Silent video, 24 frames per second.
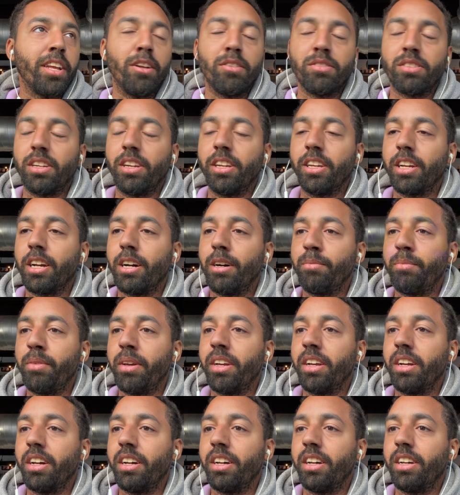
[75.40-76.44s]
setting up
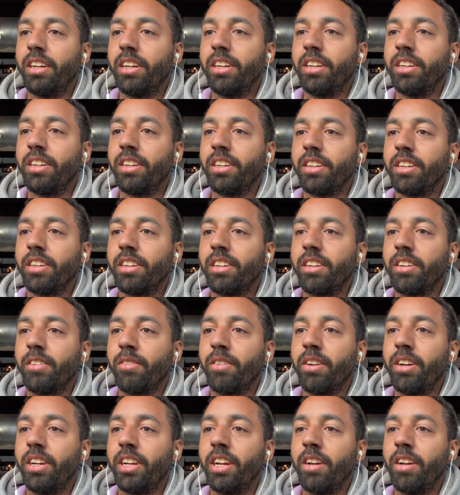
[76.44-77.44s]
AI. Right,